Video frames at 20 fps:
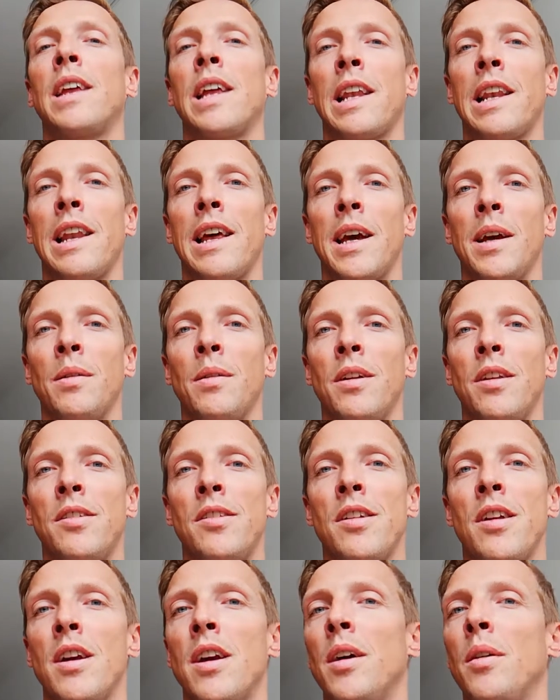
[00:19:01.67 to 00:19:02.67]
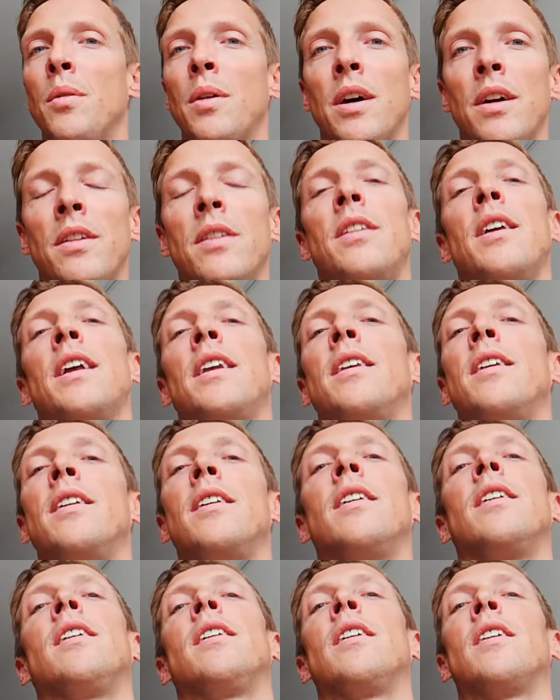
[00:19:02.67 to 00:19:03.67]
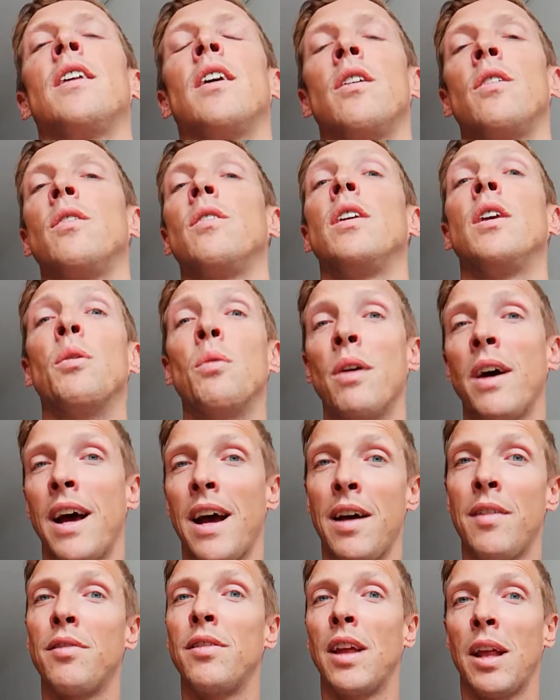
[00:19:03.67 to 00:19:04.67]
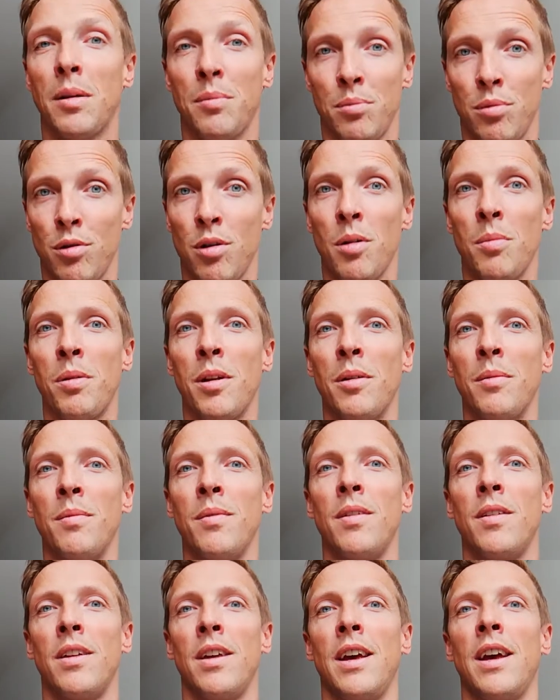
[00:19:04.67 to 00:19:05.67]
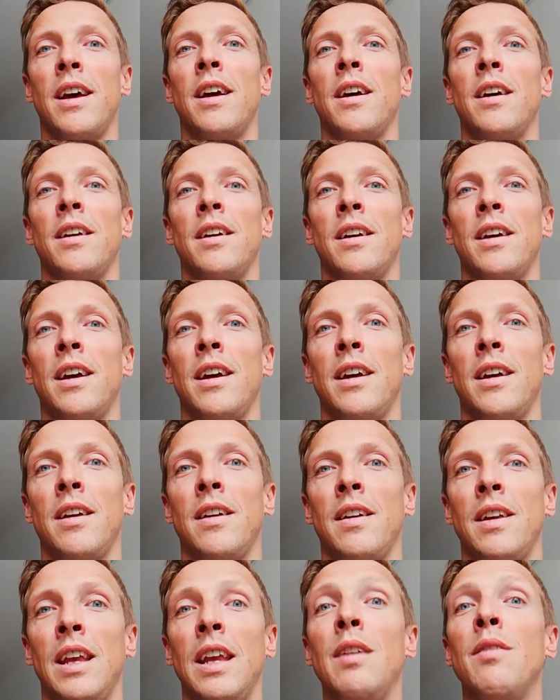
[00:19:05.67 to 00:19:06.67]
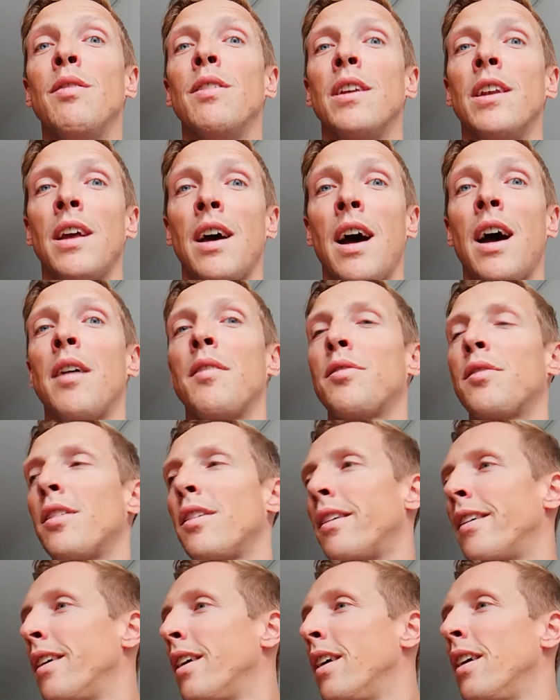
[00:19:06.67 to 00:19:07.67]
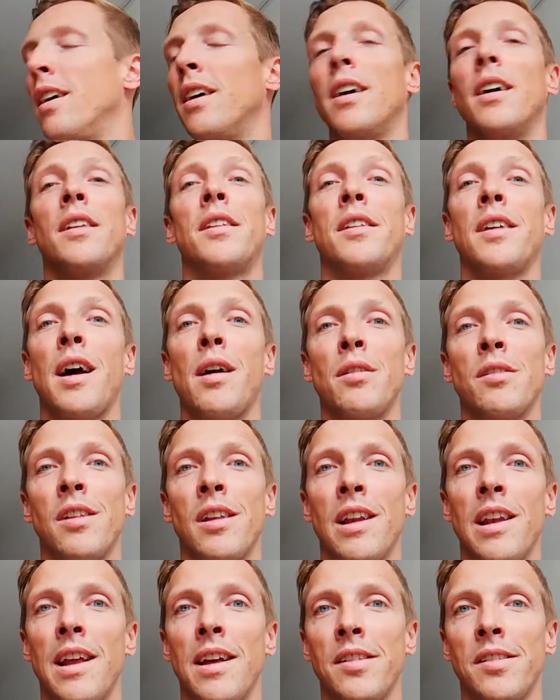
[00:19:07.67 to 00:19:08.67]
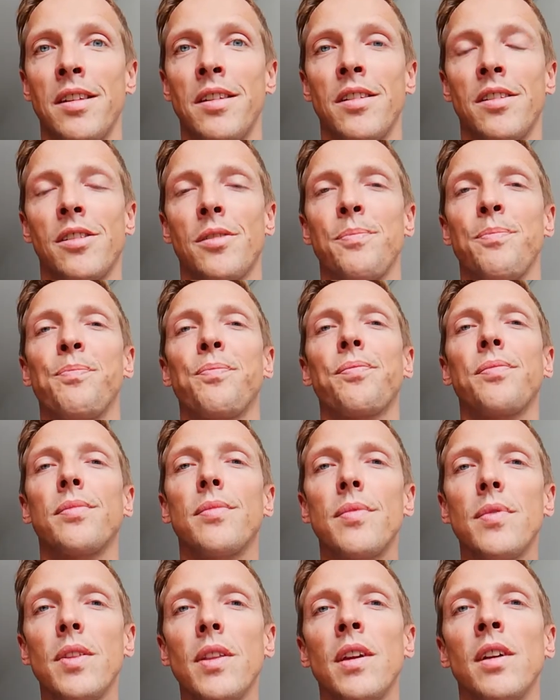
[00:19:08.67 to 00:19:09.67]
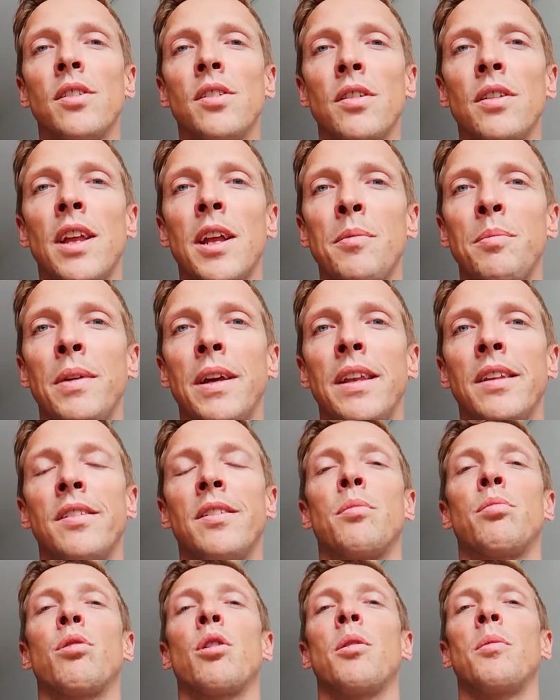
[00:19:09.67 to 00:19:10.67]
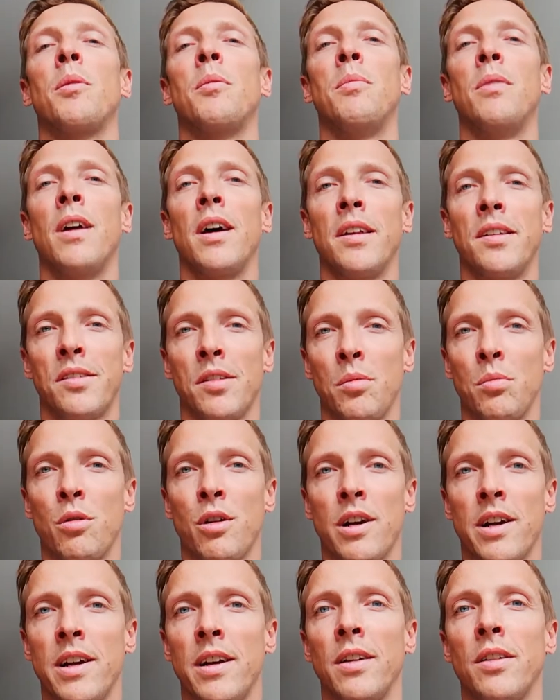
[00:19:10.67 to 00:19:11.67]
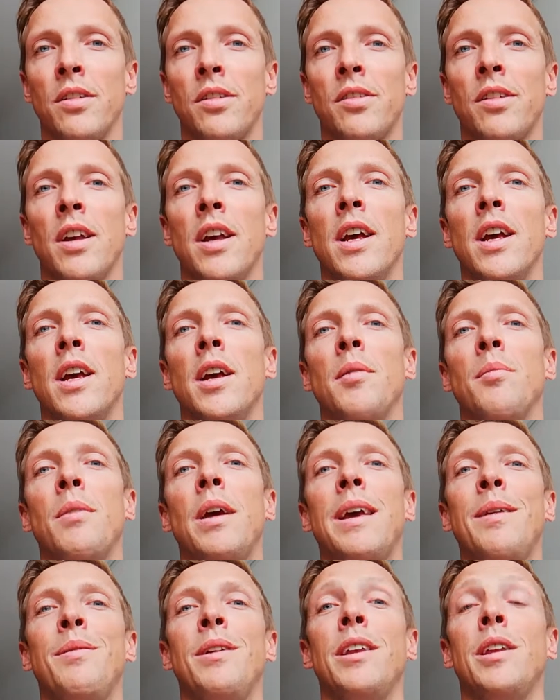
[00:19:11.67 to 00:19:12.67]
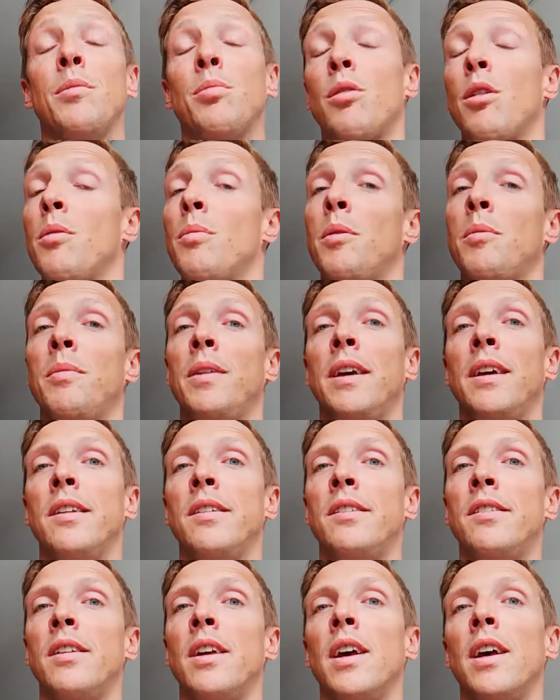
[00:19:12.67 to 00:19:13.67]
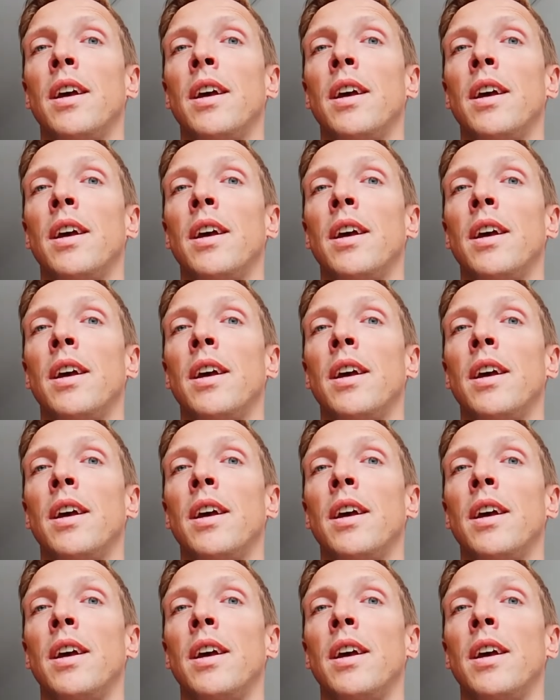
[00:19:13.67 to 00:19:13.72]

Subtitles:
that language, well, then you will have that problem even after 1,000 lessons. So that means the problem lies somewhere else. Maybe the problem is